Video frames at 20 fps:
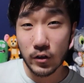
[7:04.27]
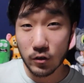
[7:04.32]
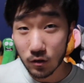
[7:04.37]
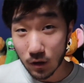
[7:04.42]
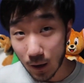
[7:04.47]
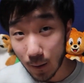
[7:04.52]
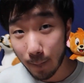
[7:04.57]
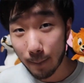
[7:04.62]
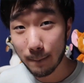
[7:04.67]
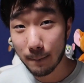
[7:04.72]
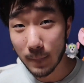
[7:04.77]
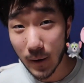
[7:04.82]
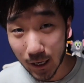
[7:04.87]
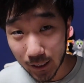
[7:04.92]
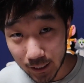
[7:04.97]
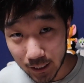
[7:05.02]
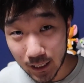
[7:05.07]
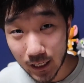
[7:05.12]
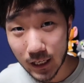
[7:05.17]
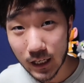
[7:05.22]
you have
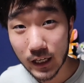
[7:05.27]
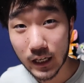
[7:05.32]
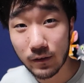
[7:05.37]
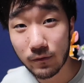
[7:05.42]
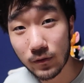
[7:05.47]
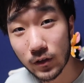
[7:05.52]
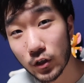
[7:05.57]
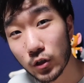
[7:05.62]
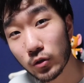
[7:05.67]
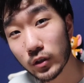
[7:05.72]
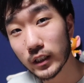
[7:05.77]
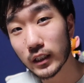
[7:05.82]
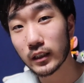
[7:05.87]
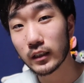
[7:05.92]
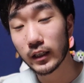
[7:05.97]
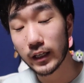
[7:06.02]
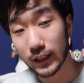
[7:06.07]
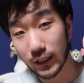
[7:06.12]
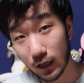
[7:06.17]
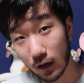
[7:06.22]
money, if you
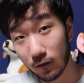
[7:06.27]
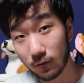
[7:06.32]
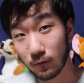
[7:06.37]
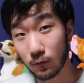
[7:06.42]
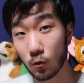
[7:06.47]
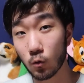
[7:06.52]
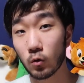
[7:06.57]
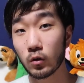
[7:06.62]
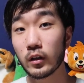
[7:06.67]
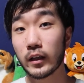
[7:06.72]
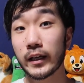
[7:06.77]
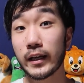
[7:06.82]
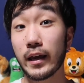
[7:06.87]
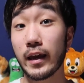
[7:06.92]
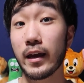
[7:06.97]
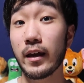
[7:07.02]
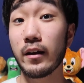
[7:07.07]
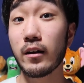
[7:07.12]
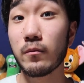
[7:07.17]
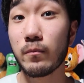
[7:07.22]
can like afford like
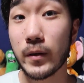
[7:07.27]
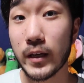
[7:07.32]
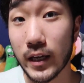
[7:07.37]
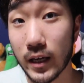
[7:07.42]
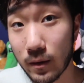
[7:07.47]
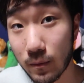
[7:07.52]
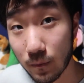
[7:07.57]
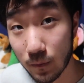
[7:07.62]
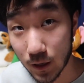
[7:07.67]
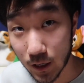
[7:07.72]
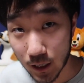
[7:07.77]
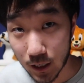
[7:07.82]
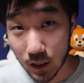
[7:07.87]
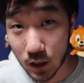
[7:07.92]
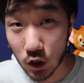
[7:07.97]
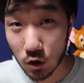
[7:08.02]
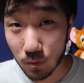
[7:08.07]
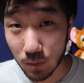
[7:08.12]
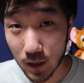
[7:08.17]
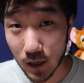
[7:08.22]
Airbnb
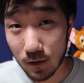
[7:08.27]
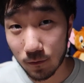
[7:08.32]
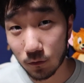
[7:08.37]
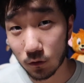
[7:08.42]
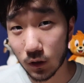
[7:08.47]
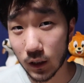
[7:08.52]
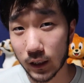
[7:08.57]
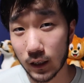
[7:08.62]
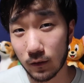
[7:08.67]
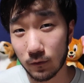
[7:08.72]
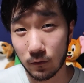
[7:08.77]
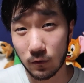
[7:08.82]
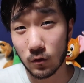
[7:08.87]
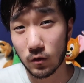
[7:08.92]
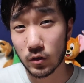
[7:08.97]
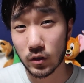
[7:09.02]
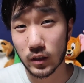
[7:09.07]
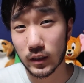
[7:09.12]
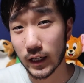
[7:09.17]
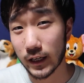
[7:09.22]
in Japan for like a
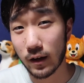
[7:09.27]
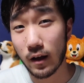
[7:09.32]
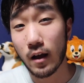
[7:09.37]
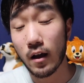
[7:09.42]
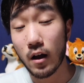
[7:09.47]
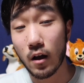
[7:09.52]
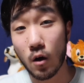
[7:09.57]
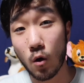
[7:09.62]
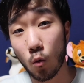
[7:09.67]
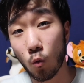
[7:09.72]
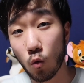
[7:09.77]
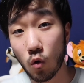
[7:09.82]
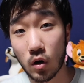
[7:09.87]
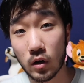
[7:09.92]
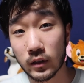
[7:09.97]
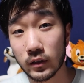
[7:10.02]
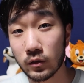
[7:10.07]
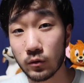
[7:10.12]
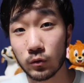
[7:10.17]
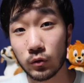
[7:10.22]
first like
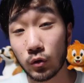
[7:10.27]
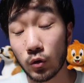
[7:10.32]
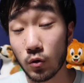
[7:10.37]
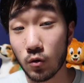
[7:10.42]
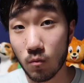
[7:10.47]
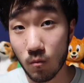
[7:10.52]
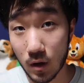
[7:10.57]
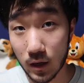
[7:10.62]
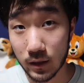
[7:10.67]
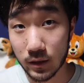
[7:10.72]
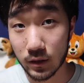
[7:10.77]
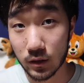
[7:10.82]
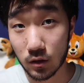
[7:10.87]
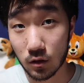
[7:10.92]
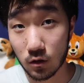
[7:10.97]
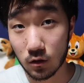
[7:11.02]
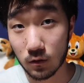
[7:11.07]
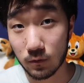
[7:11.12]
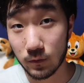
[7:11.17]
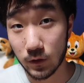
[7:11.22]
1 or 2 months
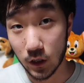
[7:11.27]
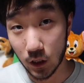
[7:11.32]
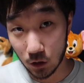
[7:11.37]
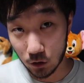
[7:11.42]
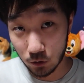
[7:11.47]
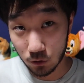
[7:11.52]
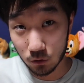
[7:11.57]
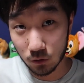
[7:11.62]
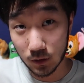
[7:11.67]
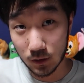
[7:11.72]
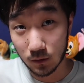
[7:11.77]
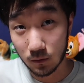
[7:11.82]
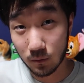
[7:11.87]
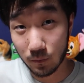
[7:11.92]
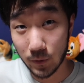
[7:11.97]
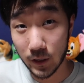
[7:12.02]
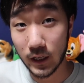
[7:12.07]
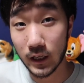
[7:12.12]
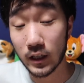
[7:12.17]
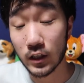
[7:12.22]
of you
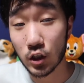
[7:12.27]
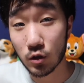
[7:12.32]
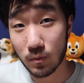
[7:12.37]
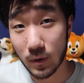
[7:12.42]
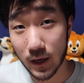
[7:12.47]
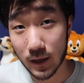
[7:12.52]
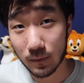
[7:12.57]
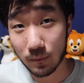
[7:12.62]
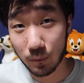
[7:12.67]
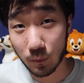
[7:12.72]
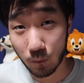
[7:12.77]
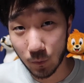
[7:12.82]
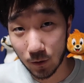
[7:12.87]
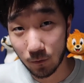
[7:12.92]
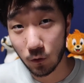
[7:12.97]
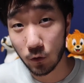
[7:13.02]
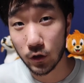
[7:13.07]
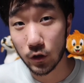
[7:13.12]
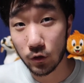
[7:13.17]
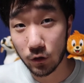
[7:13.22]
being in Japan
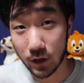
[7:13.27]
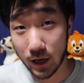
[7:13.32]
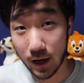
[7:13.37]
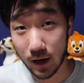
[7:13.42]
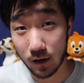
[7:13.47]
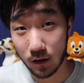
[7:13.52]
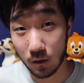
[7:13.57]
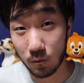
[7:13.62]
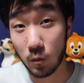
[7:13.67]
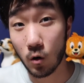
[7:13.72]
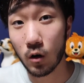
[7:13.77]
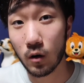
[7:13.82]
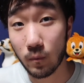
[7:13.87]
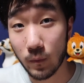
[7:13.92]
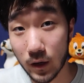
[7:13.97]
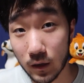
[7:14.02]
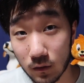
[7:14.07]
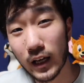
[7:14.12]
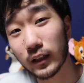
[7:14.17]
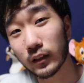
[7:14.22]
before you get an
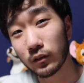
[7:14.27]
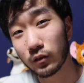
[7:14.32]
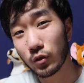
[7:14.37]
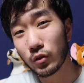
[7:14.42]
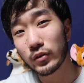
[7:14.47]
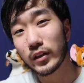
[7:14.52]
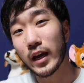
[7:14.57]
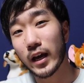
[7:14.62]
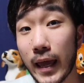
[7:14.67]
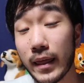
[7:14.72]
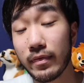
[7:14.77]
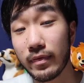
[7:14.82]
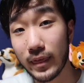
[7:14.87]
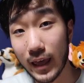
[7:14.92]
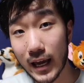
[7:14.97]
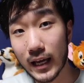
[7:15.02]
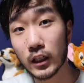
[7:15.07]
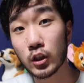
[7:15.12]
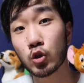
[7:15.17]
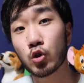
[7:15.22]
apartment, yeah, do that. And
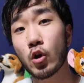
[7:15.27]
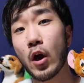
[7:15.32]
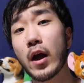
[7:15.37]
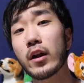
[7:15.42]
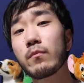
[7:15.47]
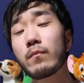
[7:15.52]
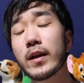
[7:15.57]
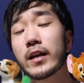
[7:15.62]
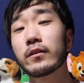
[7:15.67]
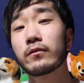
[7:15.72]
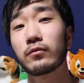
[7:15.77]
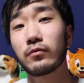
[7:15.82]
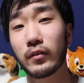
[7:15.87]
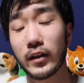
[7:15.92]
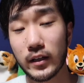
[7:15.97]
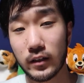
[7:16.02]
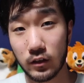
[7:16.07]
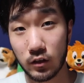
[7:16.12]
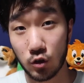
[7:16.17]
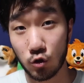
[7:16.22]
then try to make
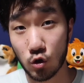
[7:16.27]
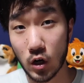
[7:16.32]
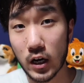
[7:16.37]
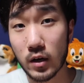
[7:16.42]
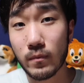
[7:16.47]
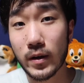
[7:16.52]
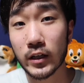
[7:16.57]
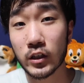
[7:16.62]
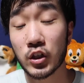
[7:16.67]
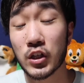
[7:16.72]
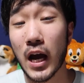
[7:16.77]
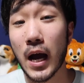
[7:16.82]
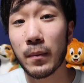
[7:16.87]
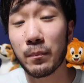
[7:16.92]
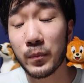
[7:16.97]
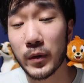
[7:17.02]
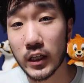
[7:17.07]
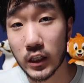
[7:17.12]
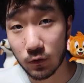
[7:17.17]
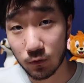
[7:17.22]
friends, try to make
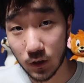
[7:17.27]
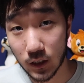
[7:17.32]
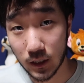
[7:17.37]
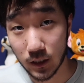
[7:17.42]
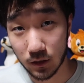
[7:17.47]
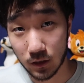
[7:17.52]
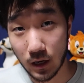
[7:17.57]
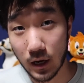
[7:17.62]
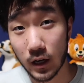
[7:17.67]
Japanese friends